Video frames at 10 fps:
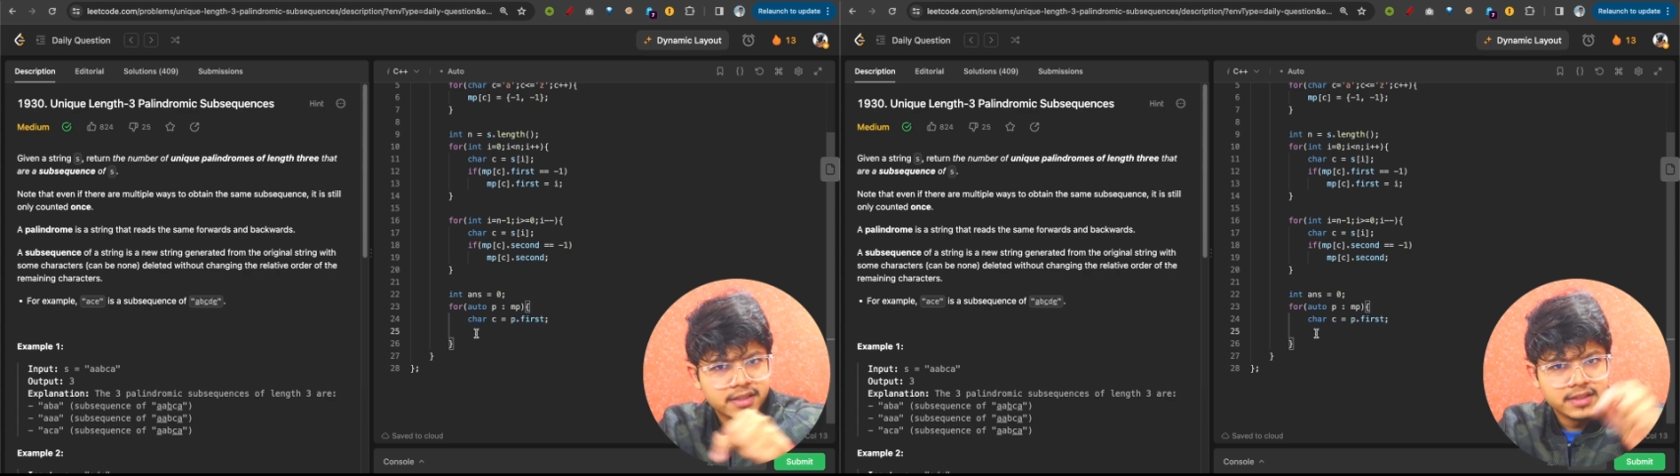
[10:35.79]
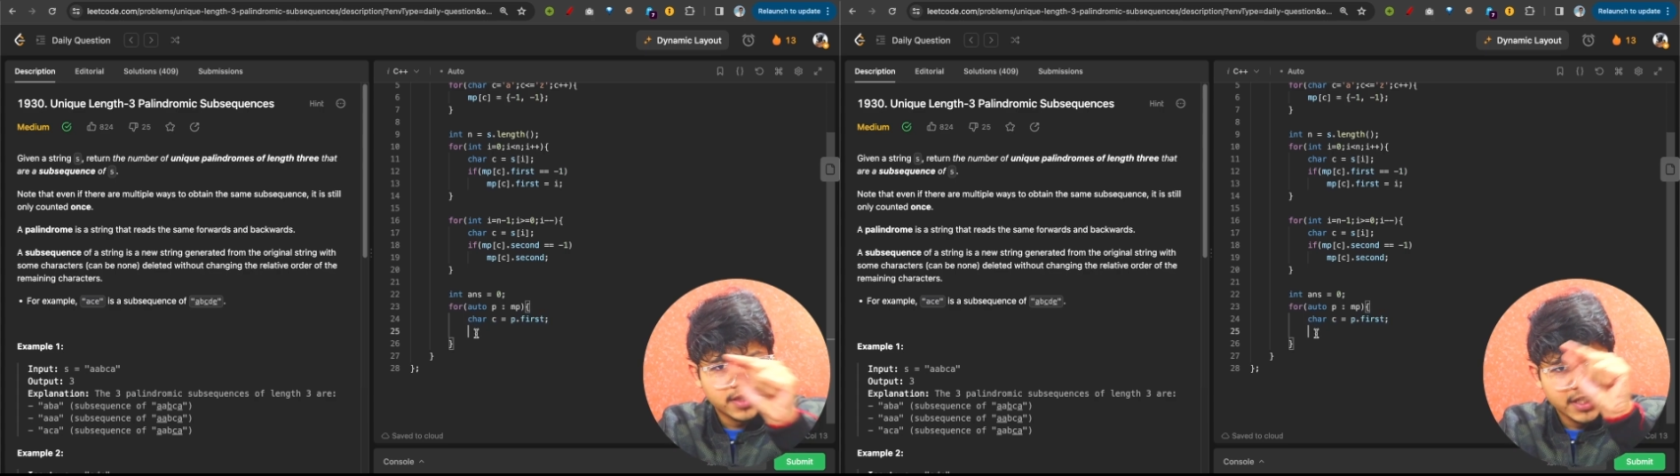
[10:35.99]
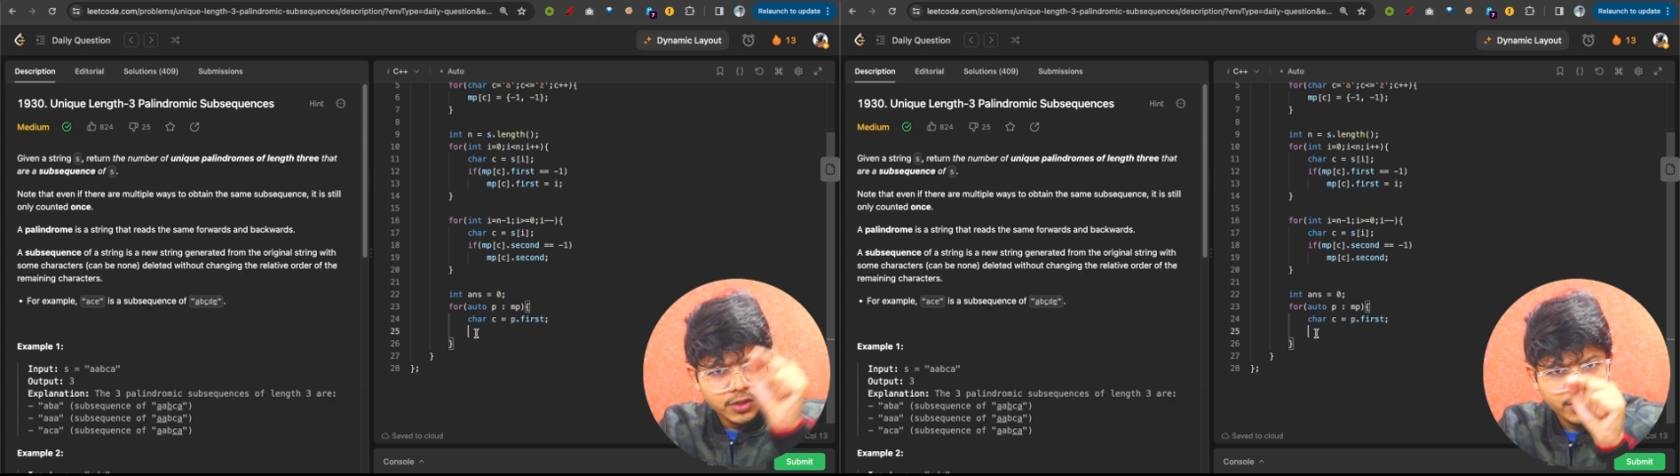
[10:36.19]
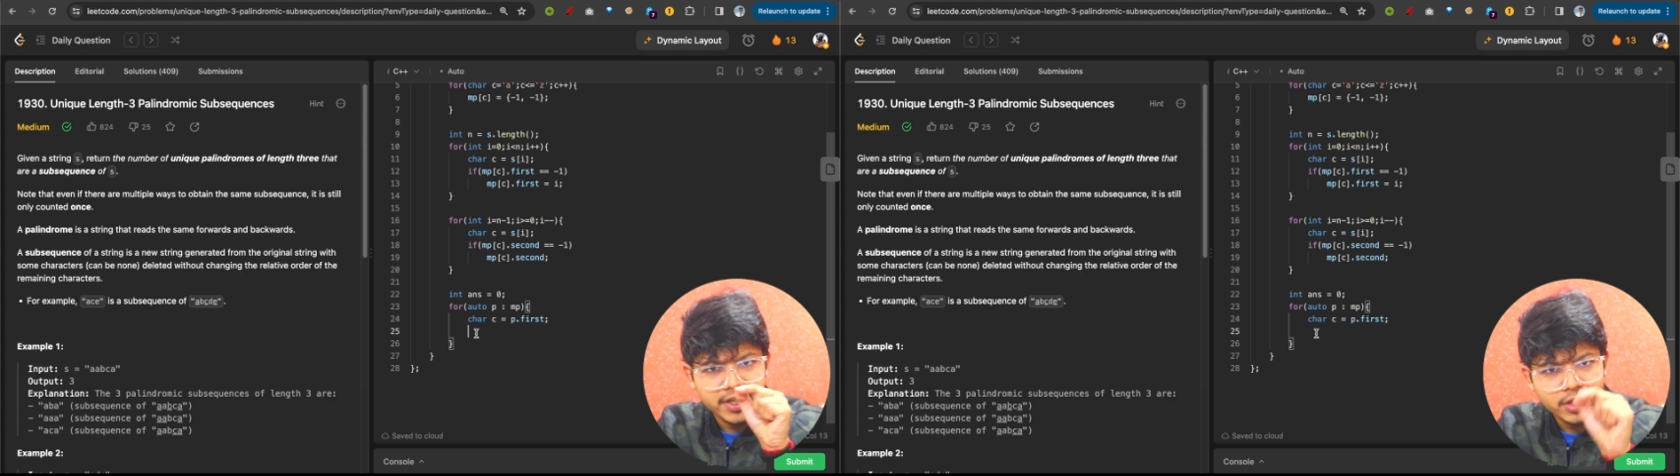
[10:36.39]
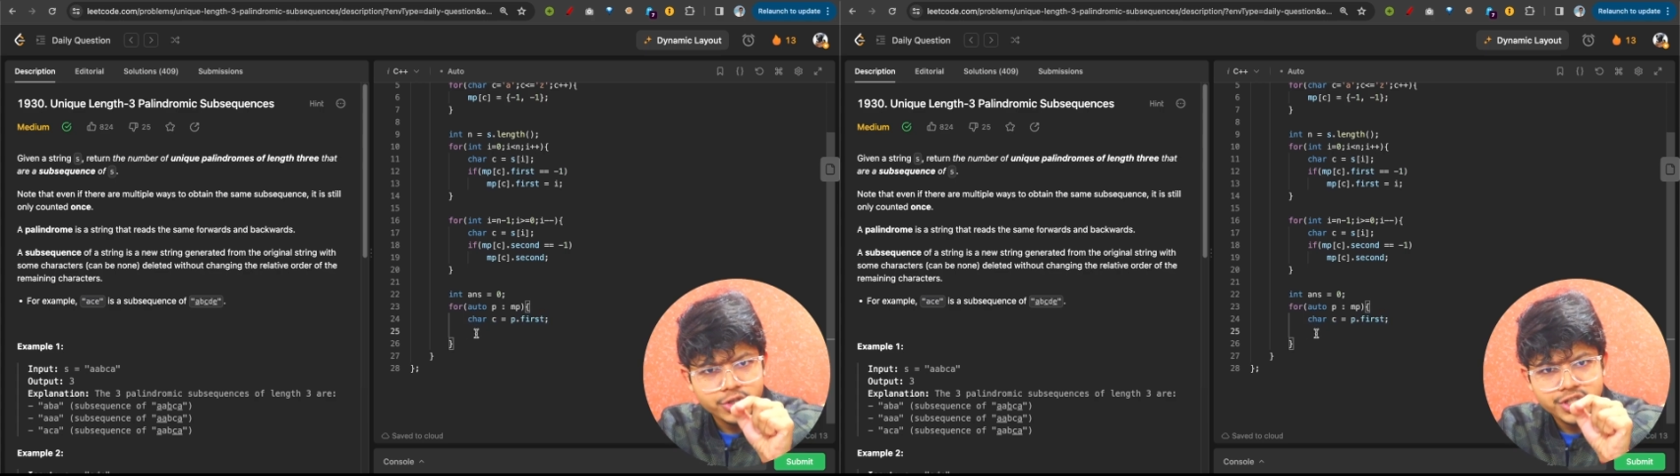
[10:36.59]
the new
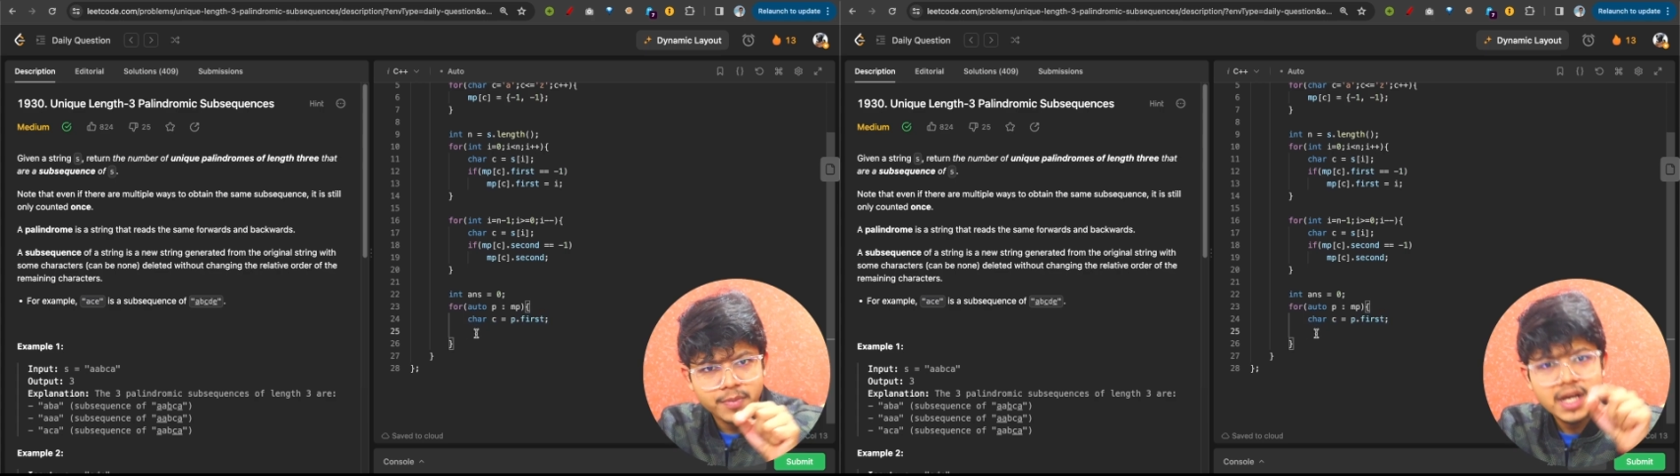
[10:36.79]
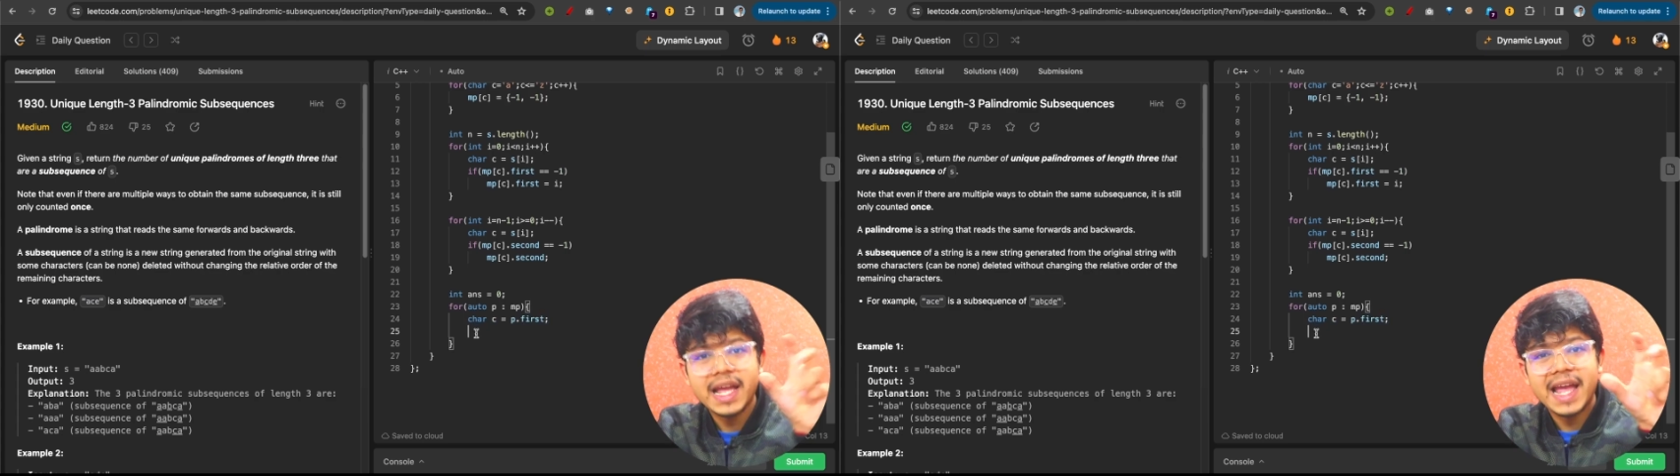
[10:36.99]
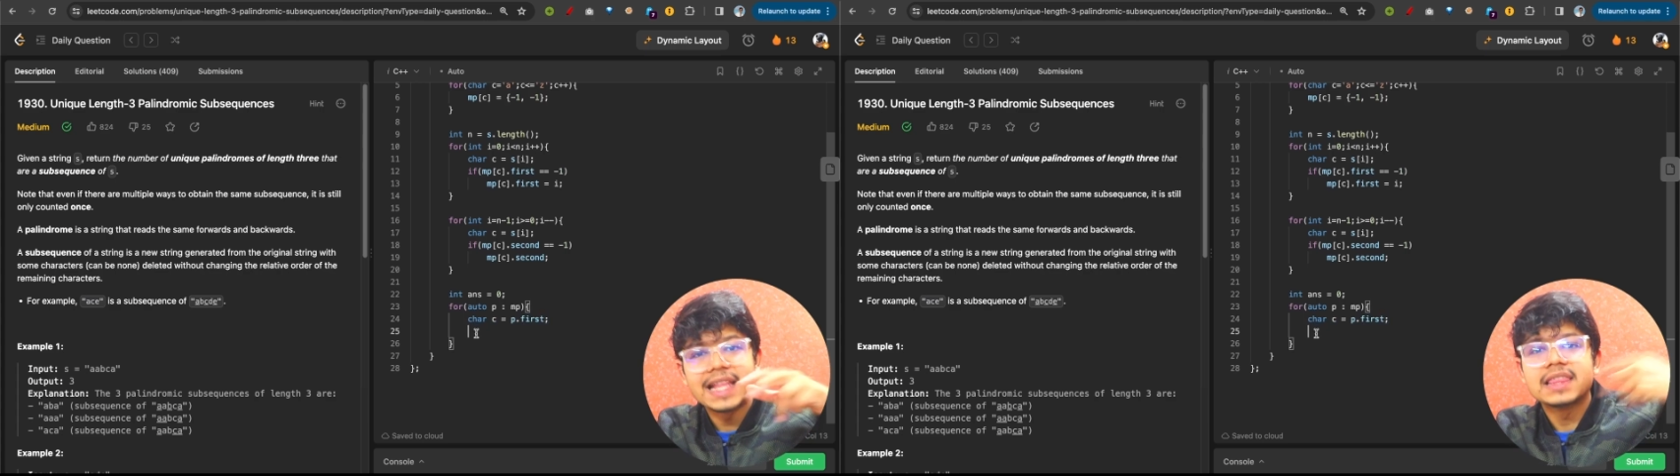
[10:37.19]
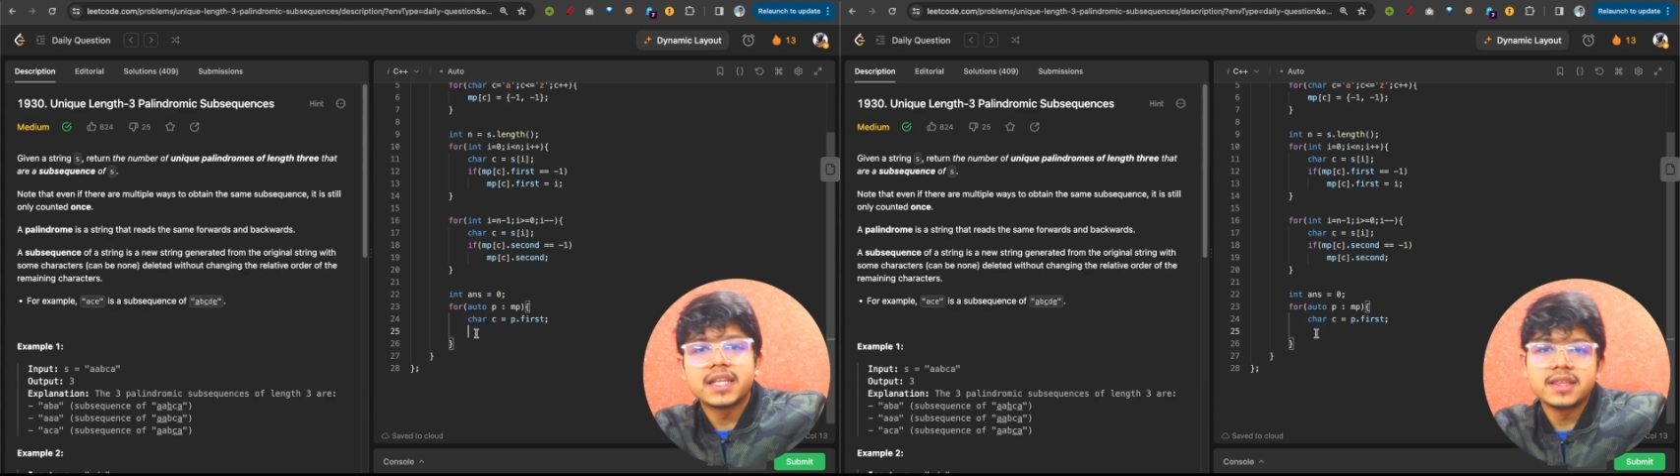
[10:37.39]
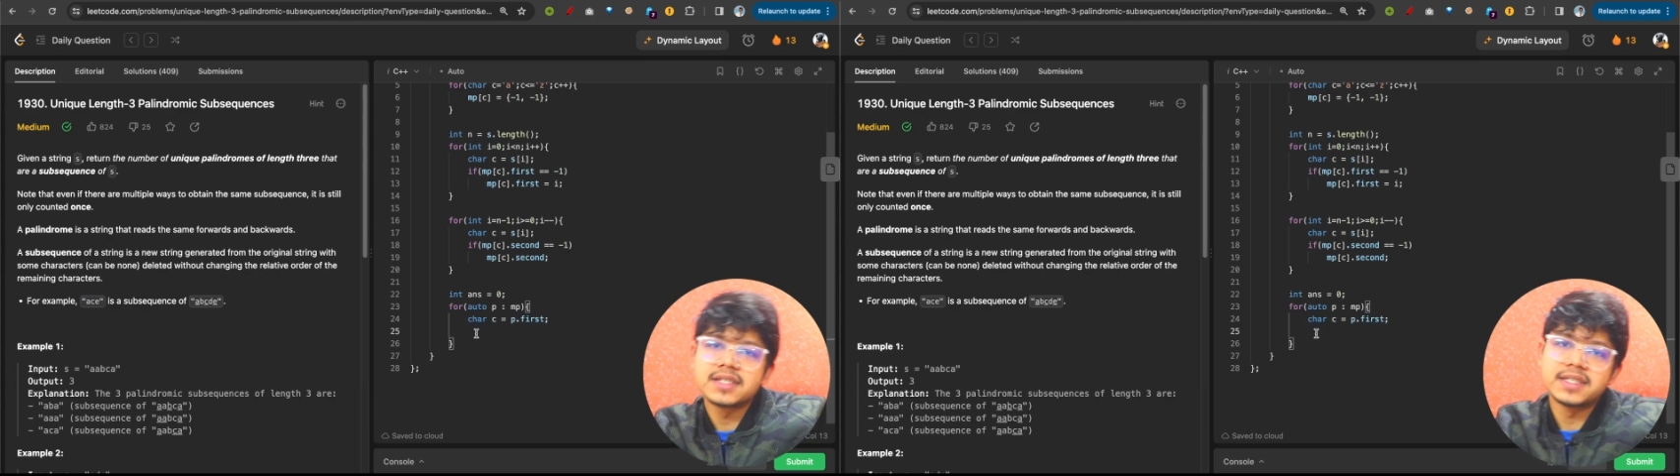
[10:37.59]
character question mark, and
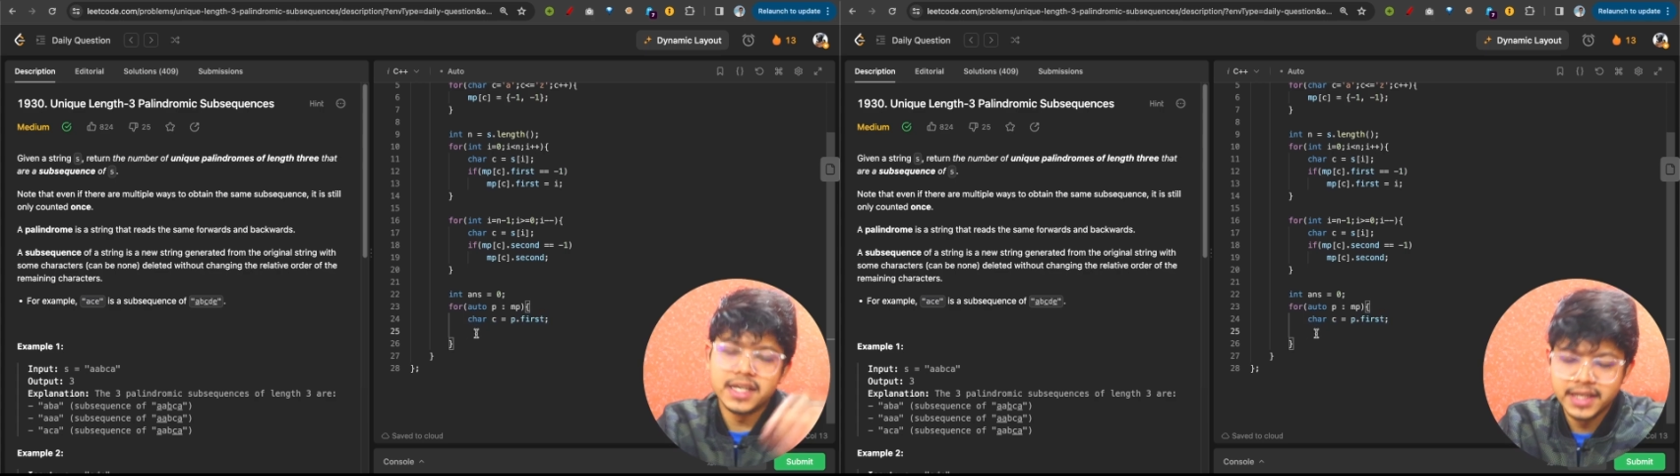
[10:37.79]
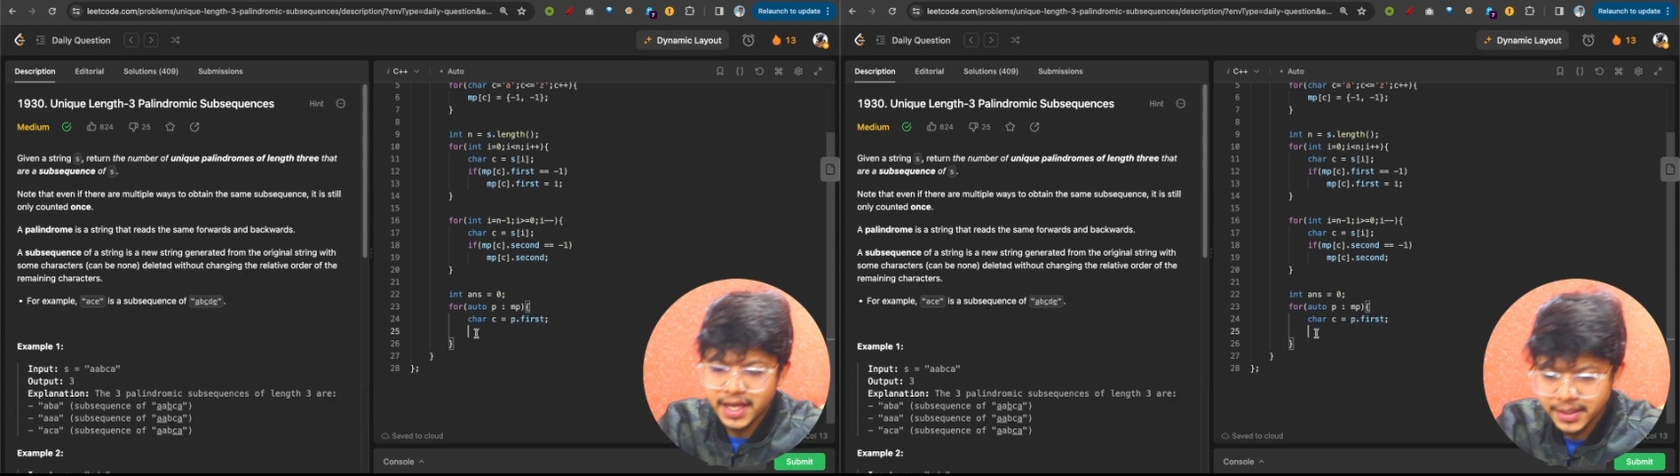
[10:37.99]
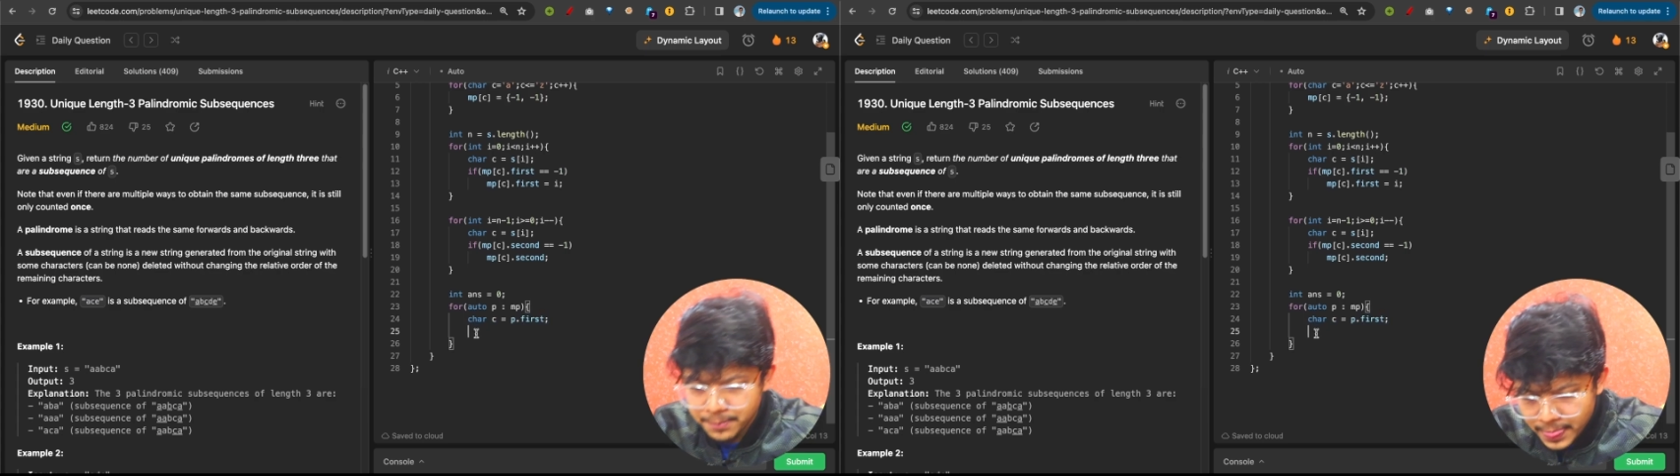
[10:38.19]
then the C again.